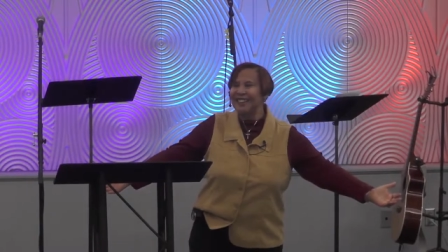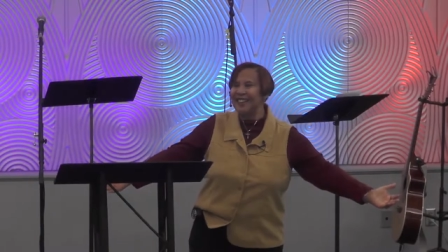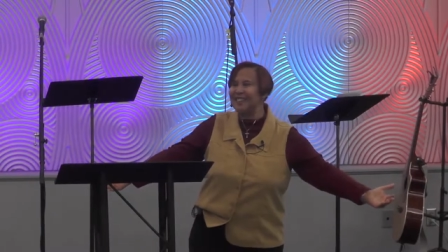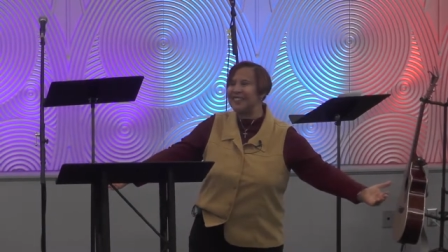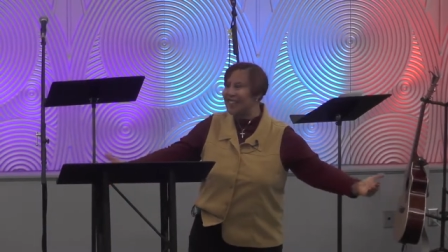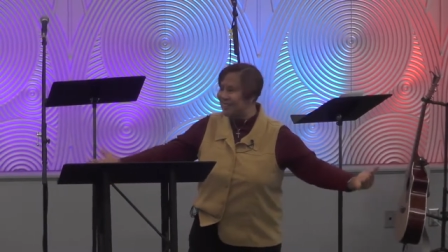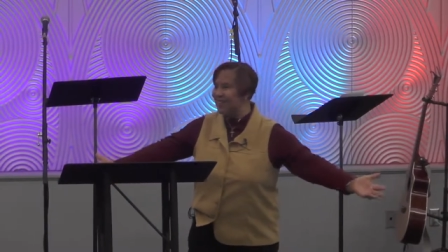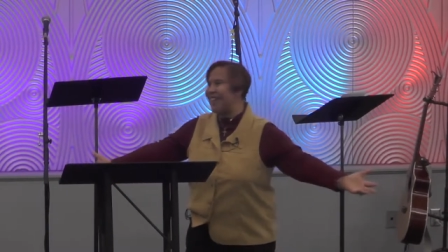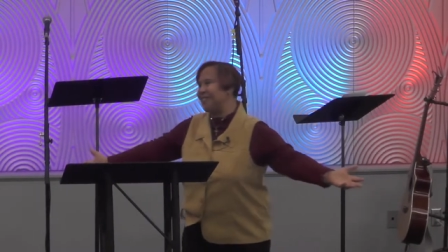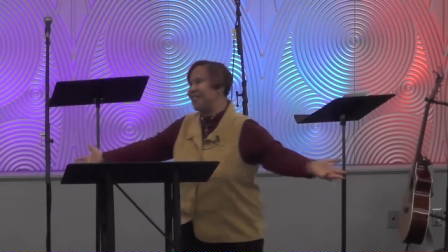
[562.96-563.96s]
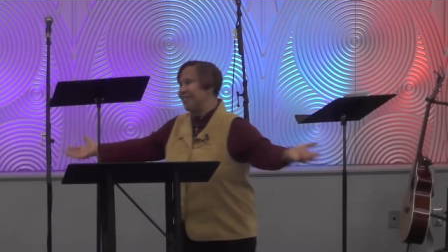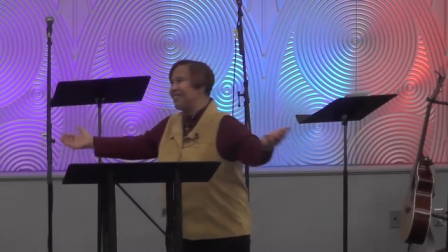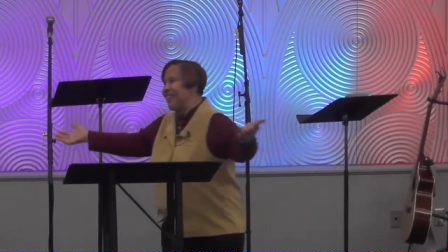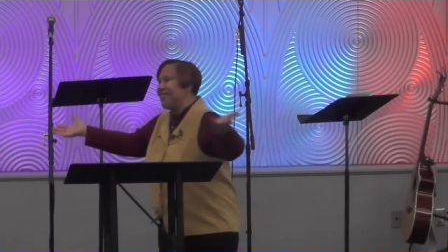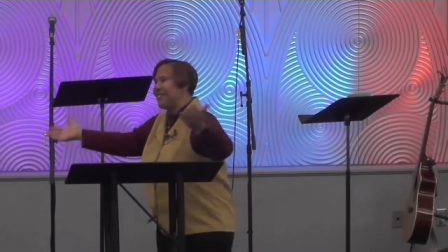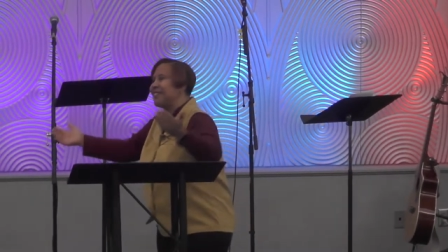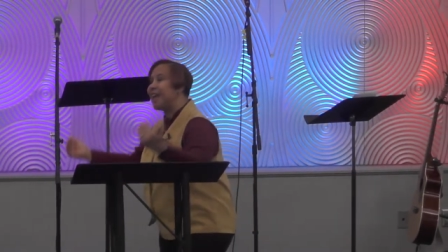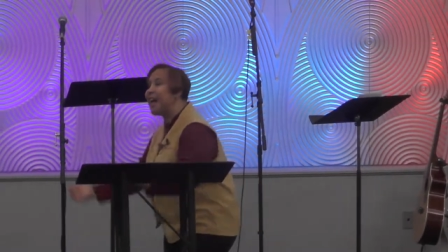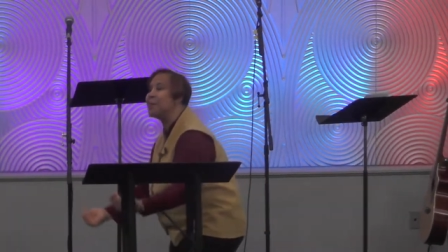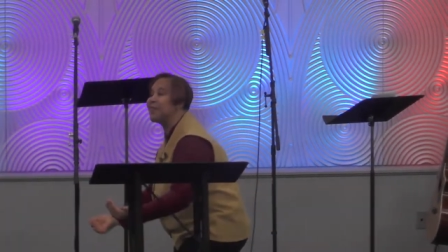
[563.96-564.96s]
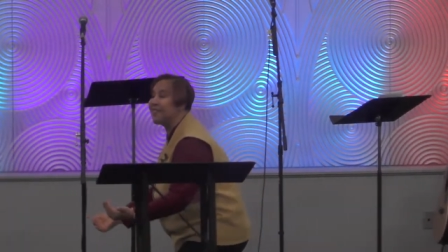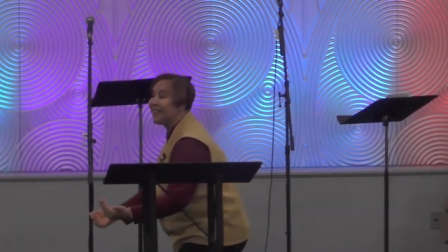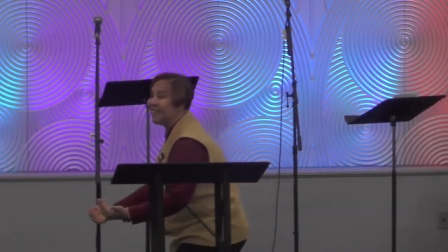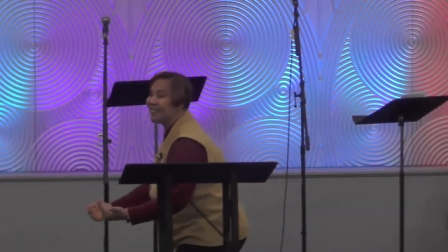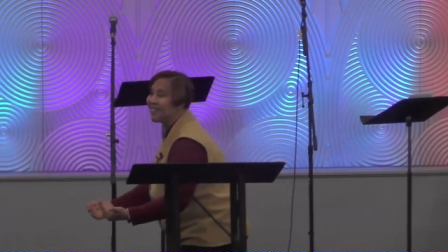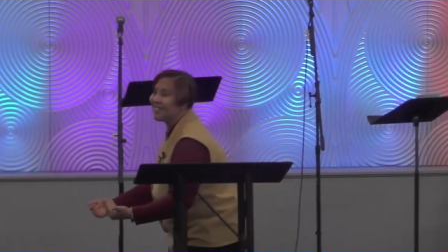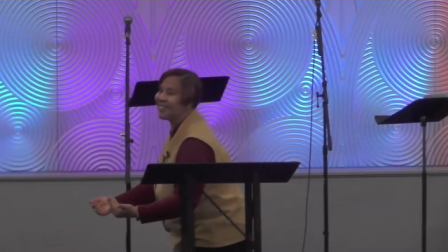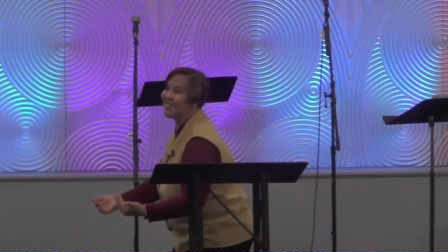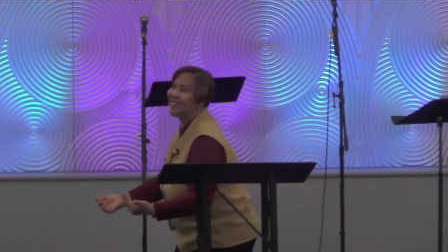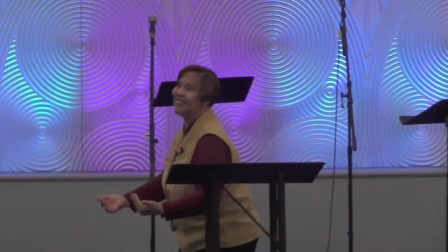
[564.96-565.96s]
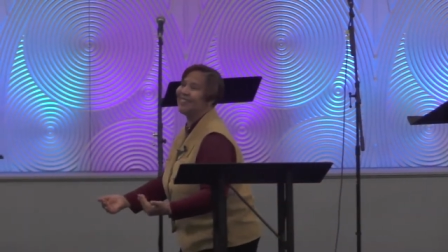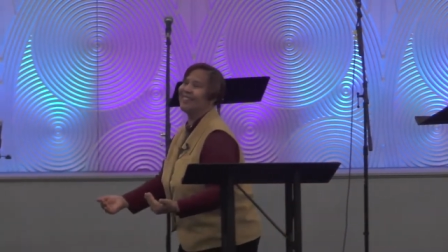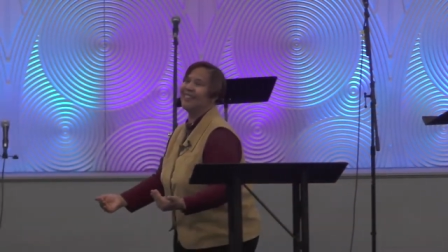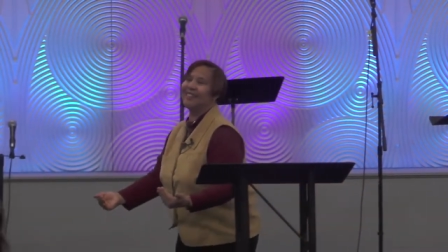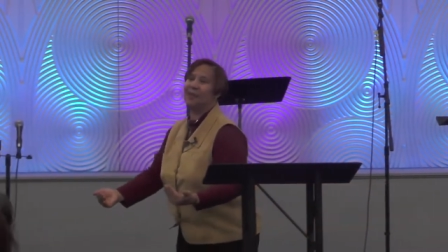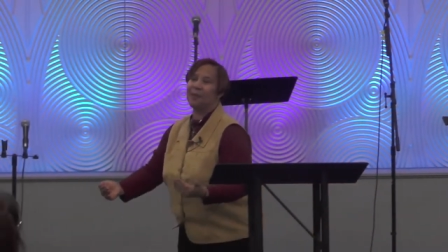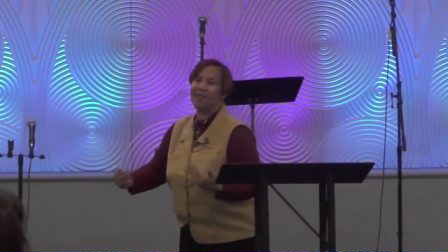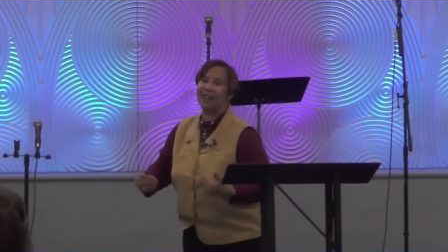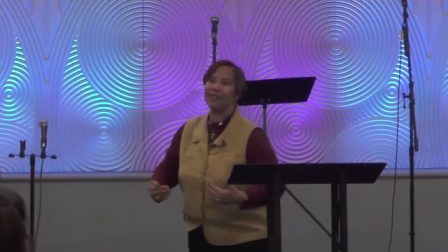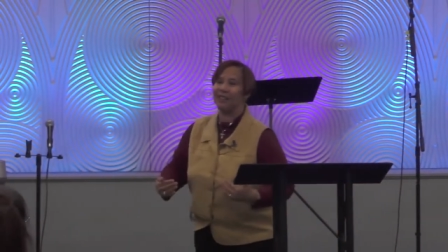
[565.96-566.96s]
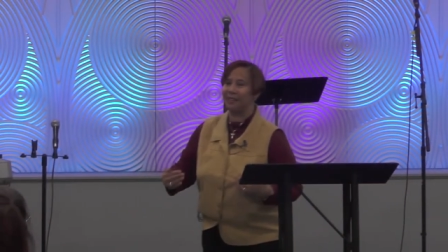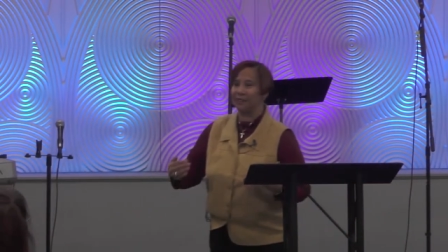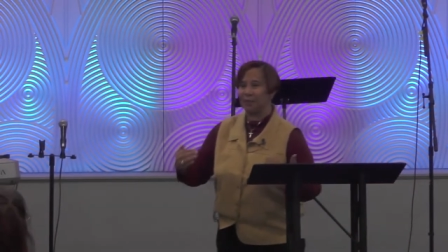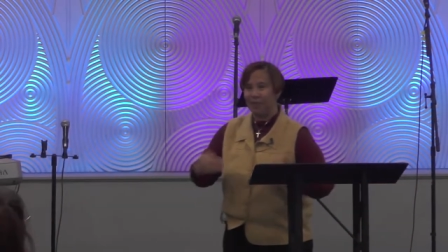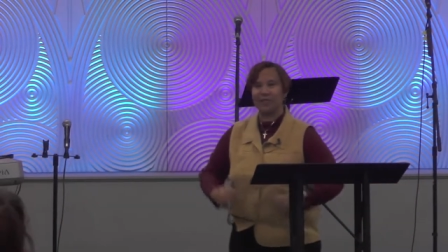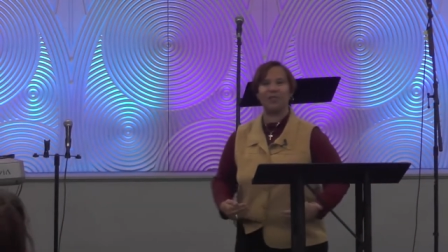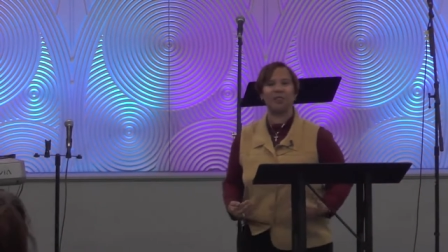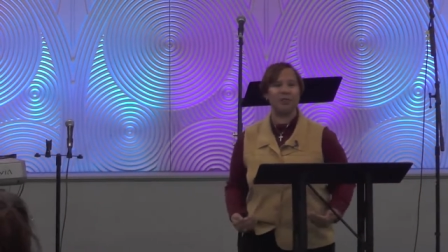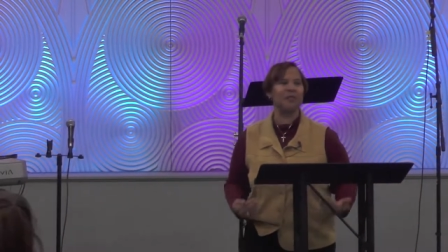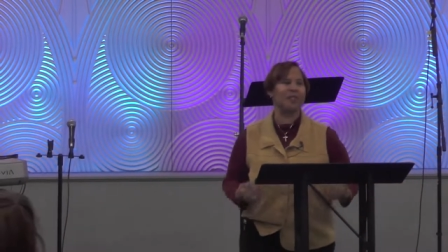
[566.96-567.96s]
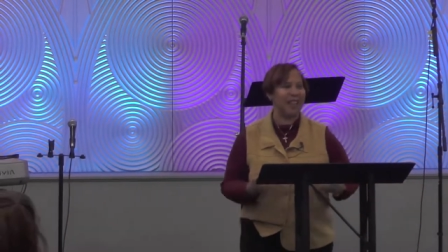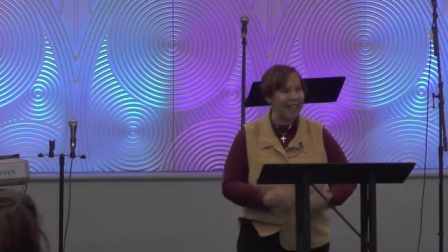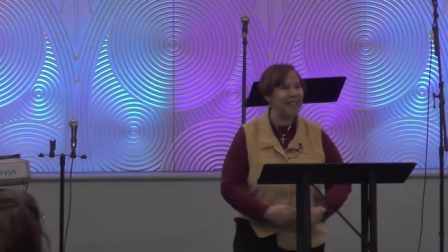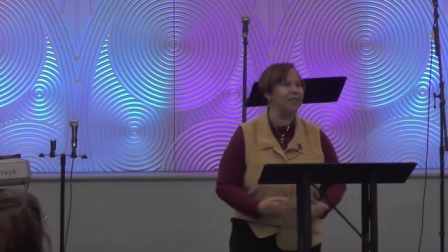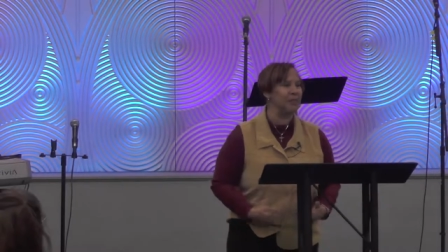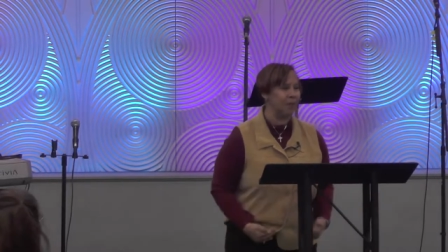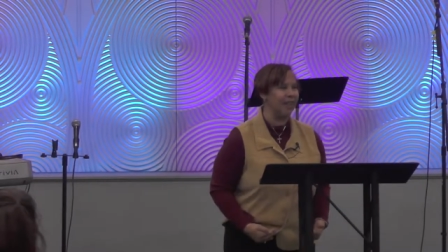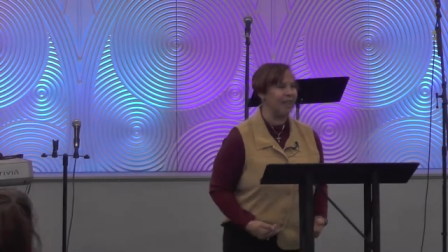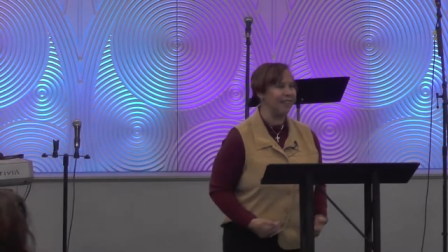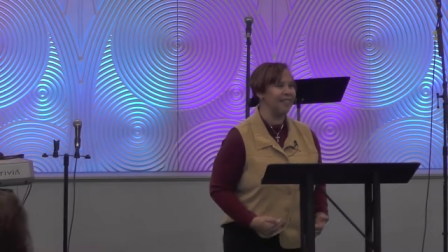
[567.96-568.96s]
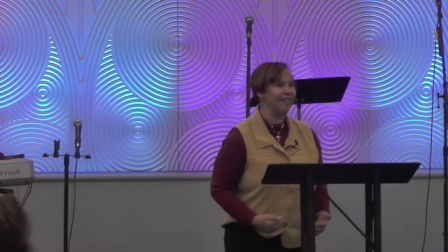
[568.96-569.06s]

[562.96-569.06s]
That's, that's, that's, just, that's just common sense that we're not going to dress a certain kind of way.